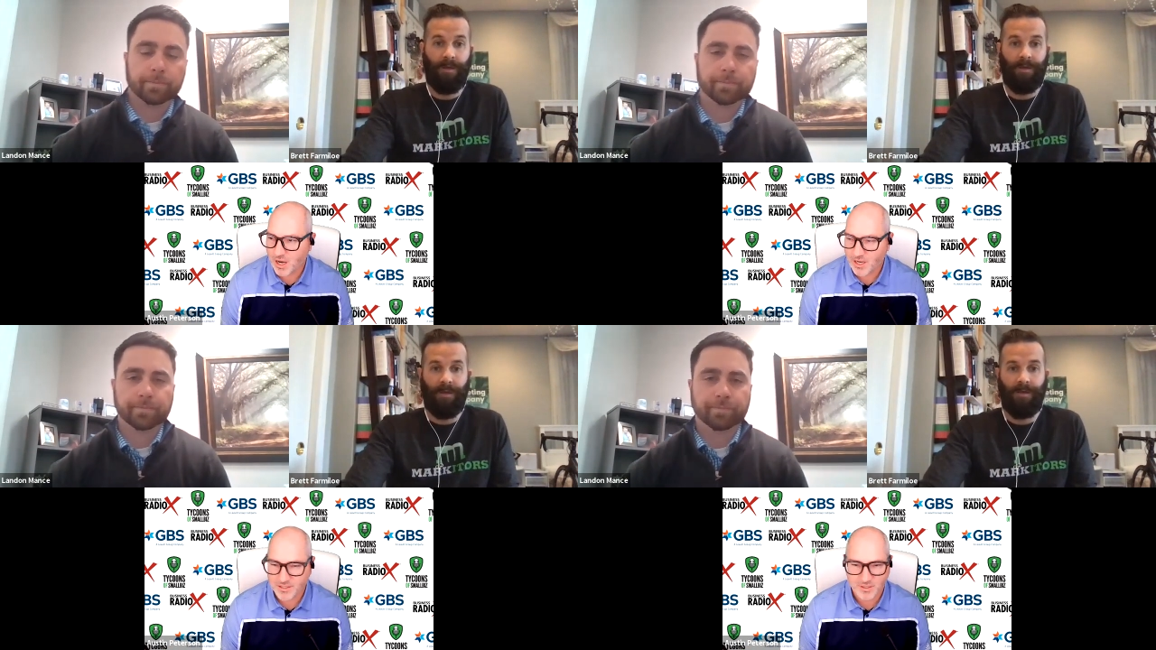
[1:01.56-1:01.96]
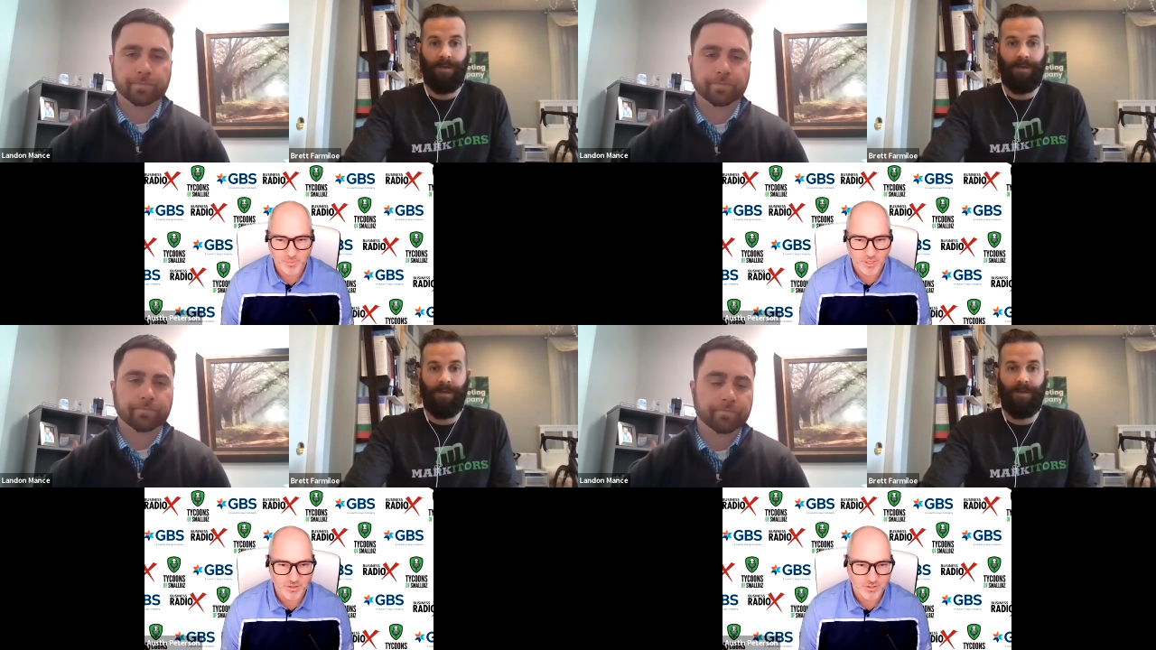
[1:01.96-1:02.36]

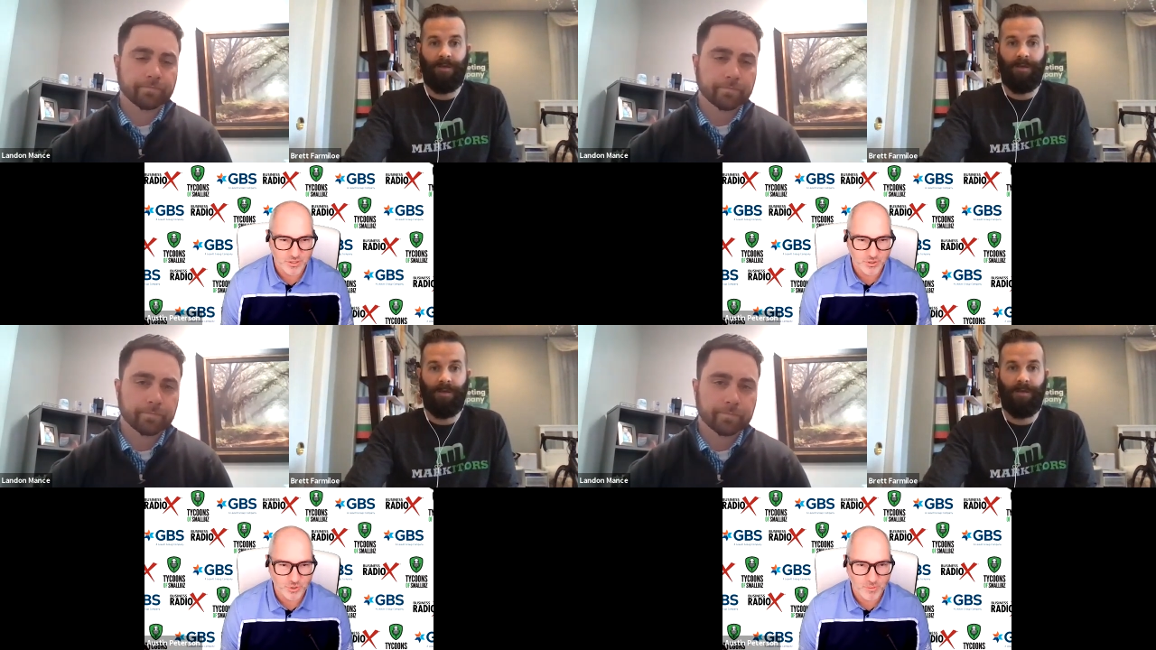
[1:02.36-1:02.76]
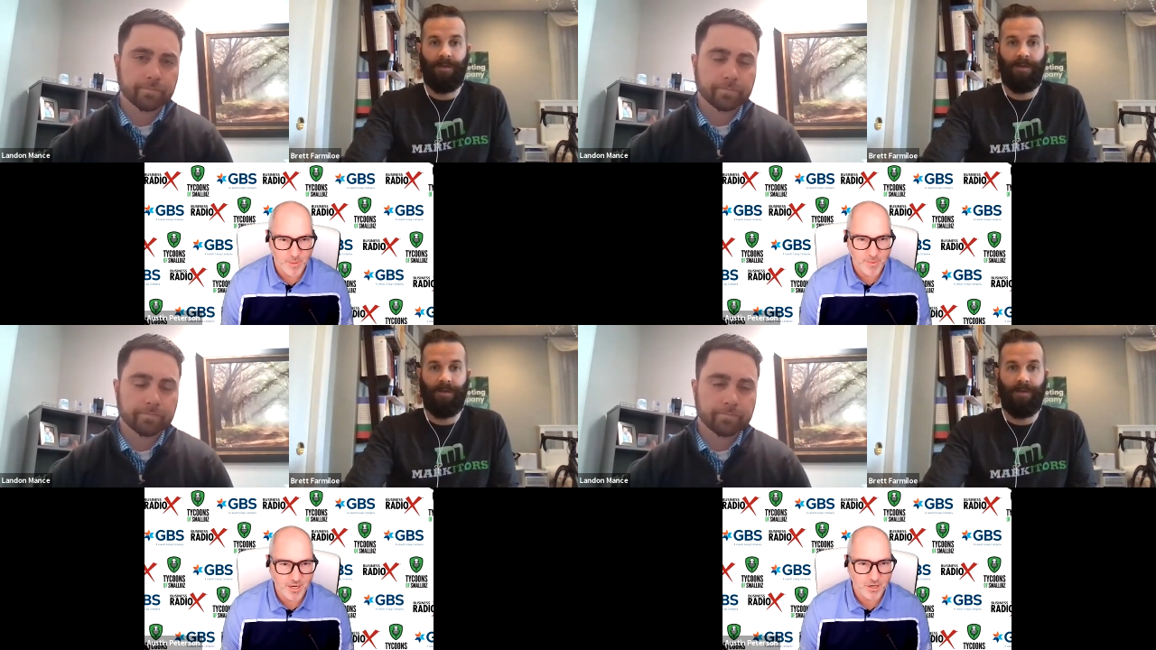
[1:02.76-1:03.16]
Speaker 1: Austin Peterson, joined
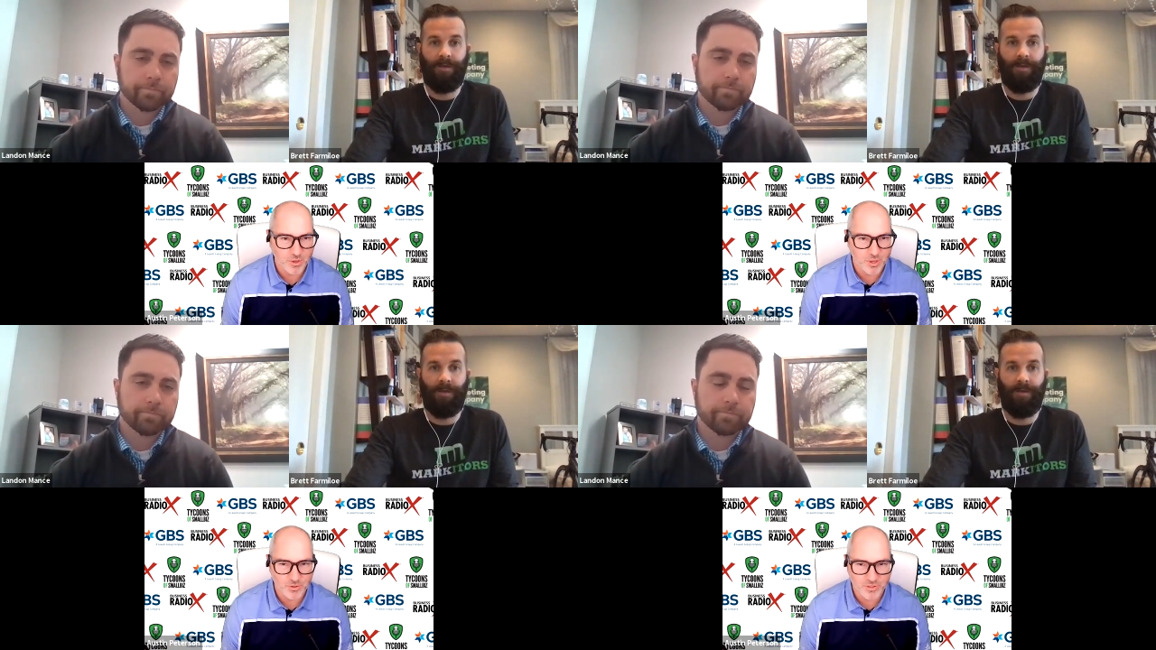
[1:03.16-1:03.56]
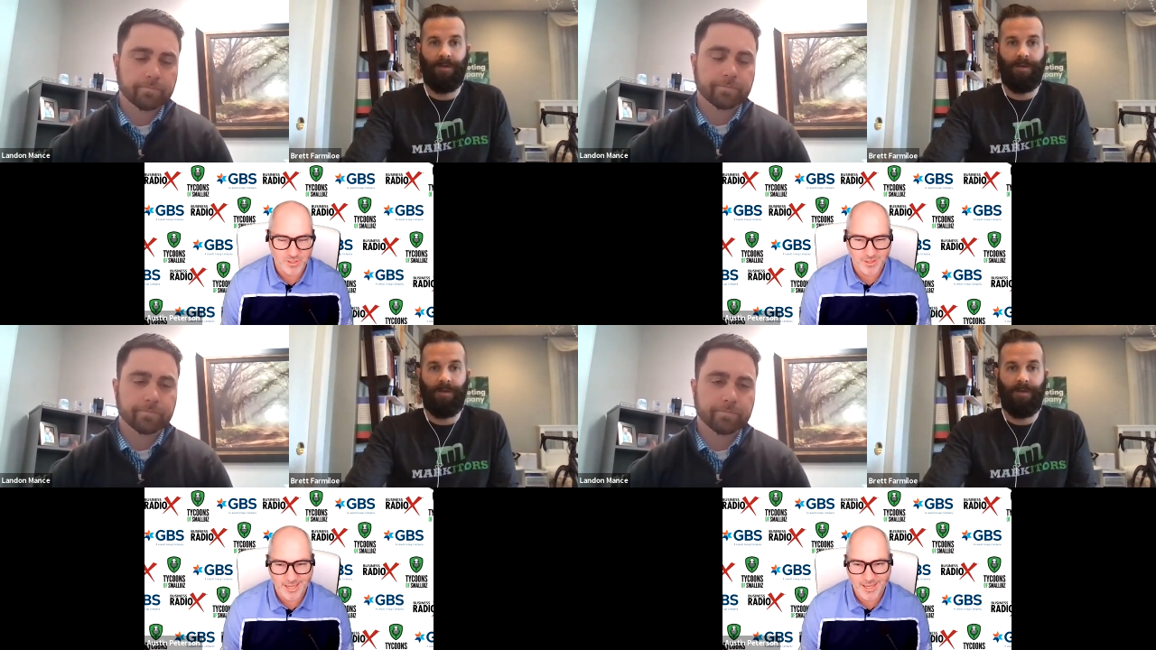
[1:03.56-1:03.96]
by my co
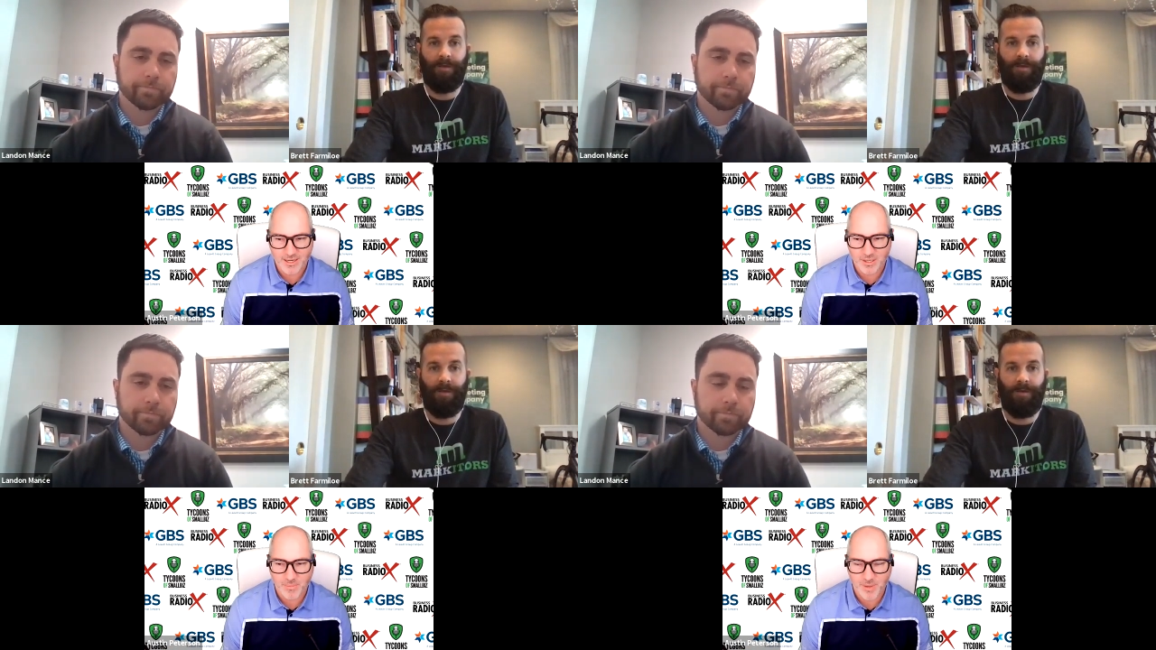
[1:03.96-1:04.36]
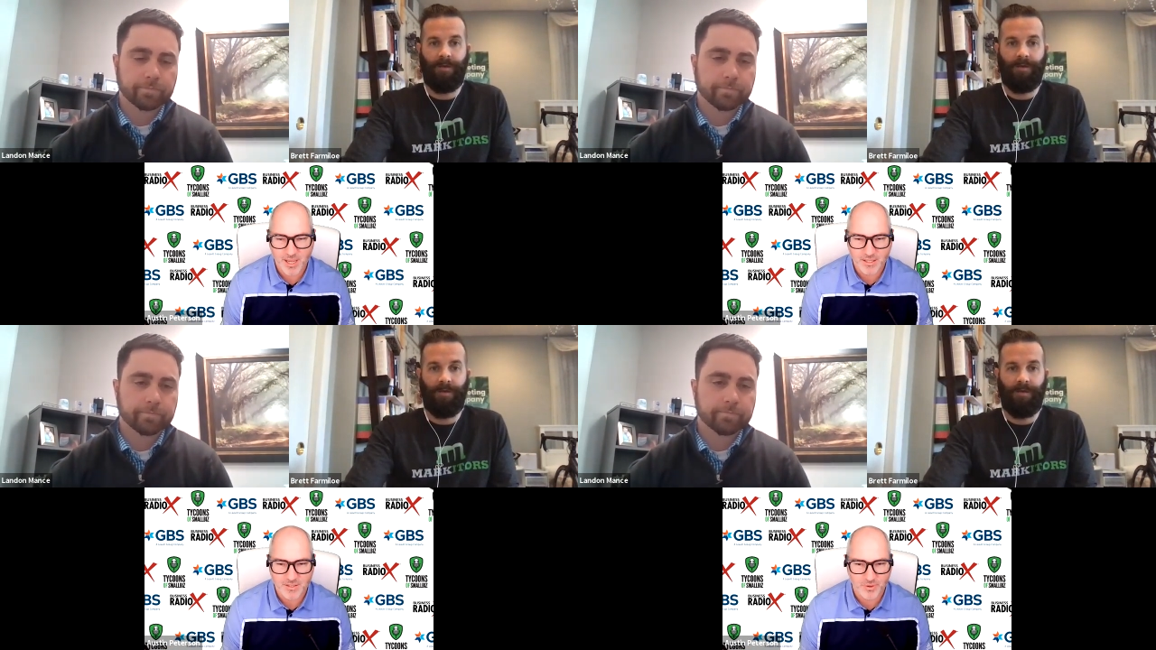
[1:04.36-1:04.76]
host, Landon
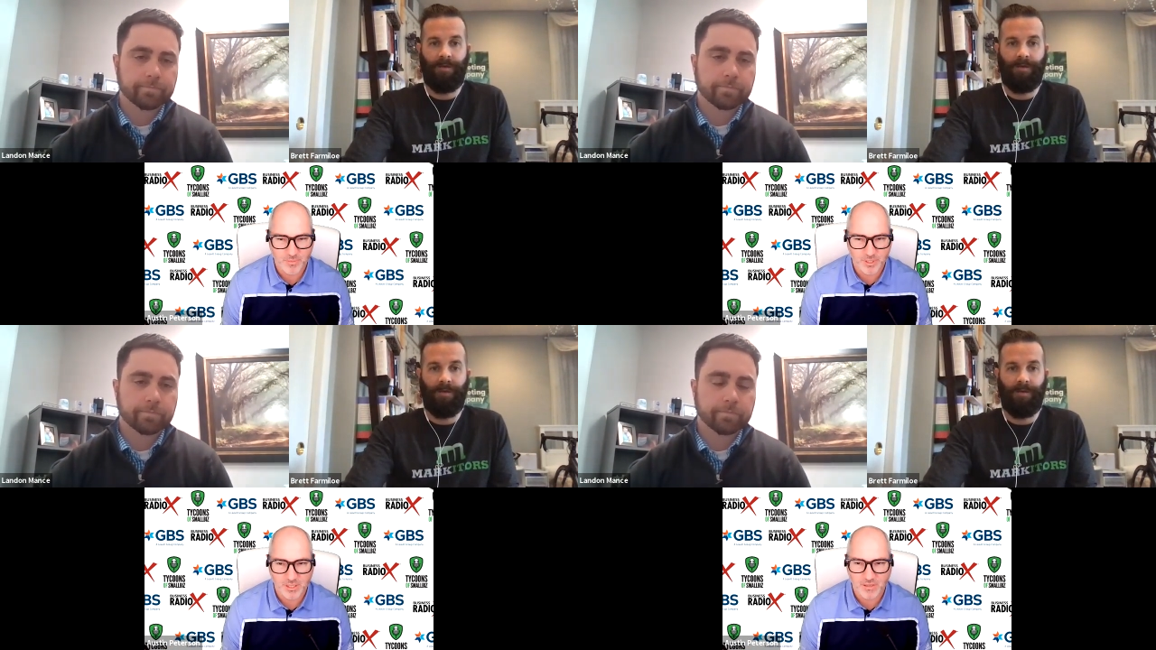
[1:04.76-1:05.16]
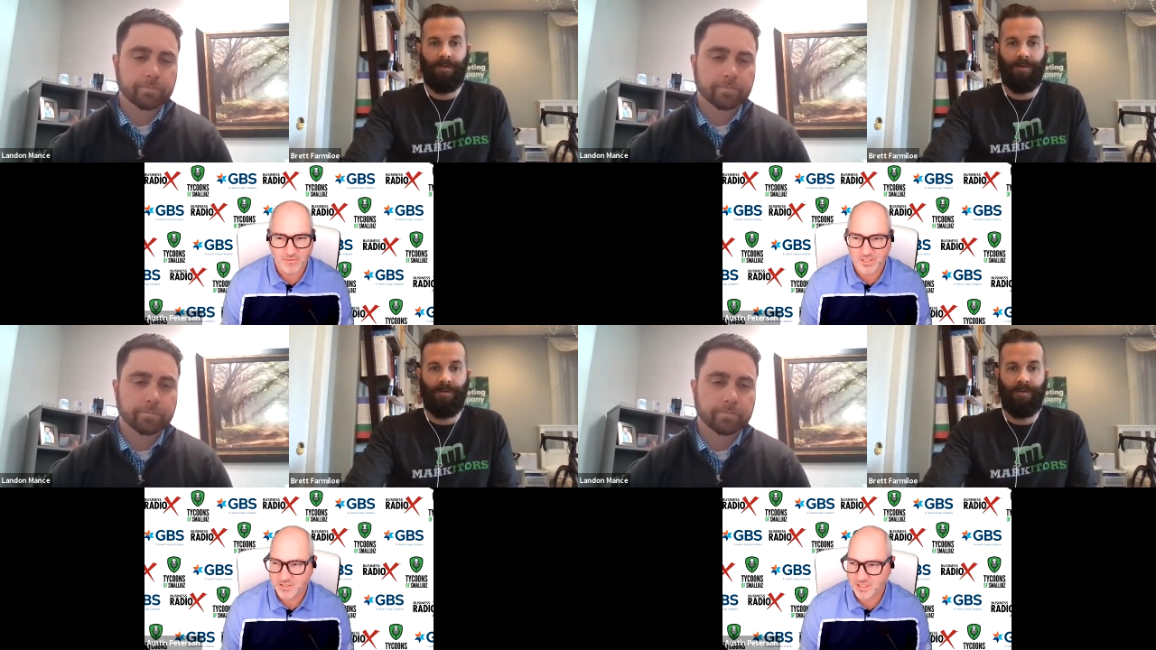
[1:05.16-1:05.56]
Mance from the
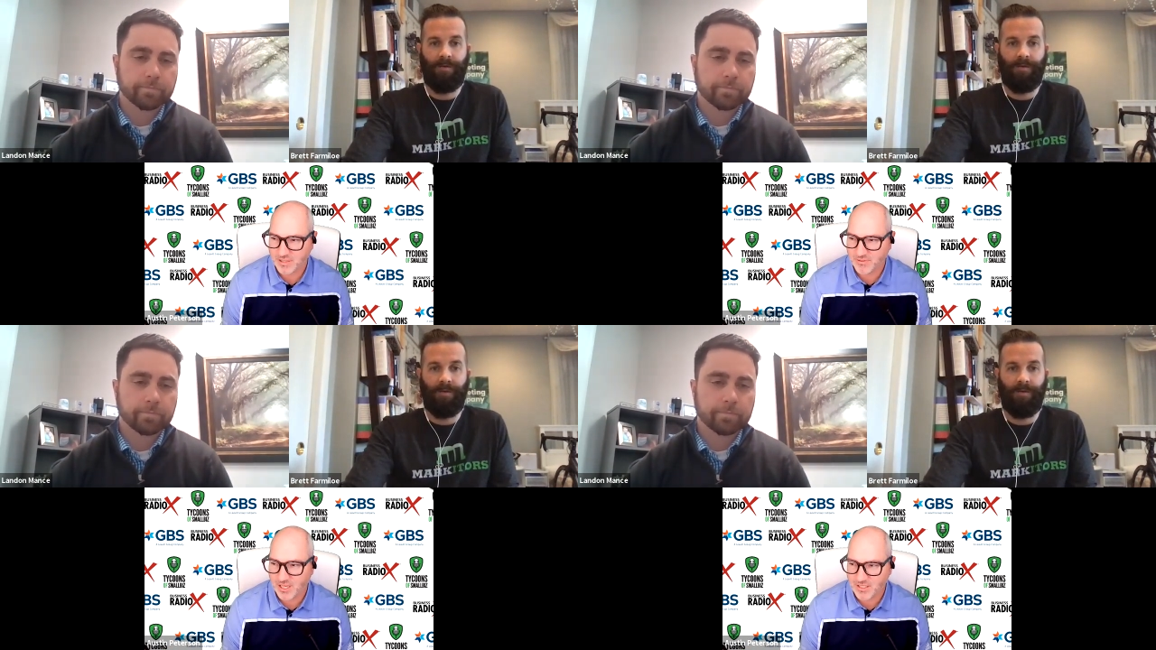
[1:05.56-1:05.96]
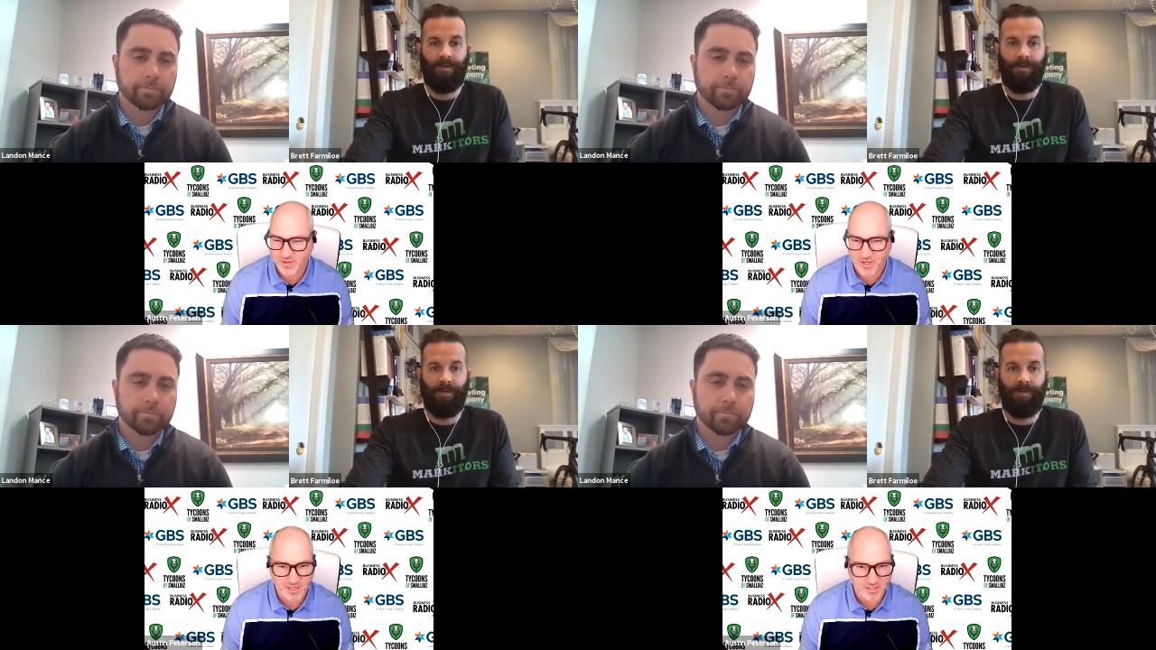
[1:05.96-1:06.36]
lovely city of Las
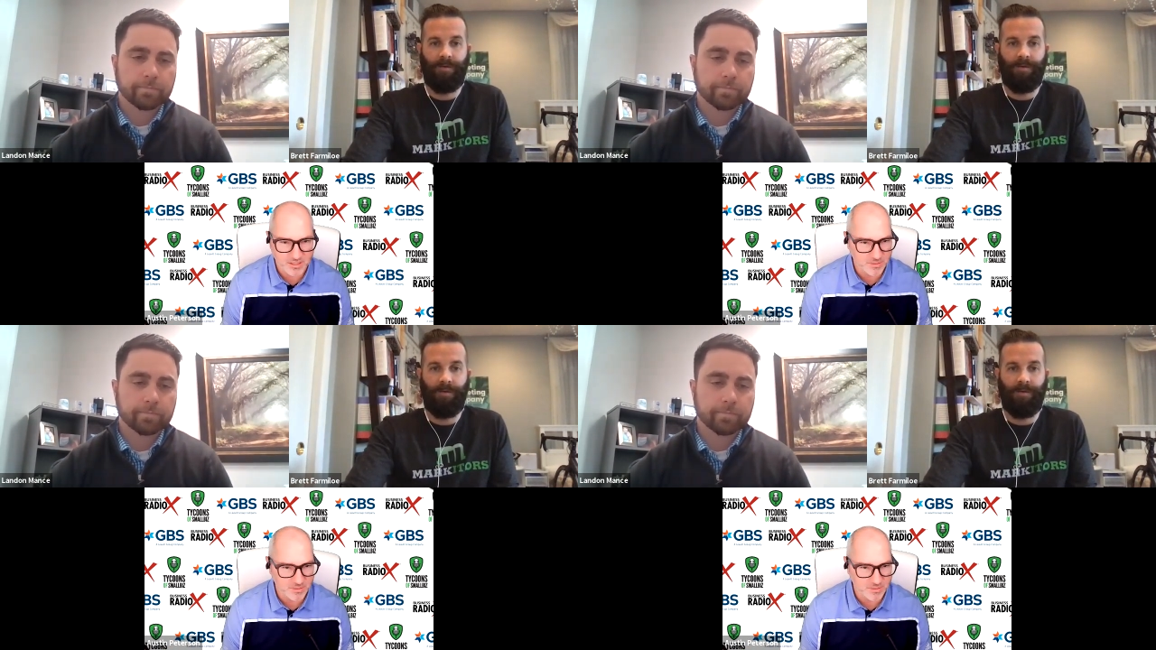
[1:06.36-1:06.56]
Vegas.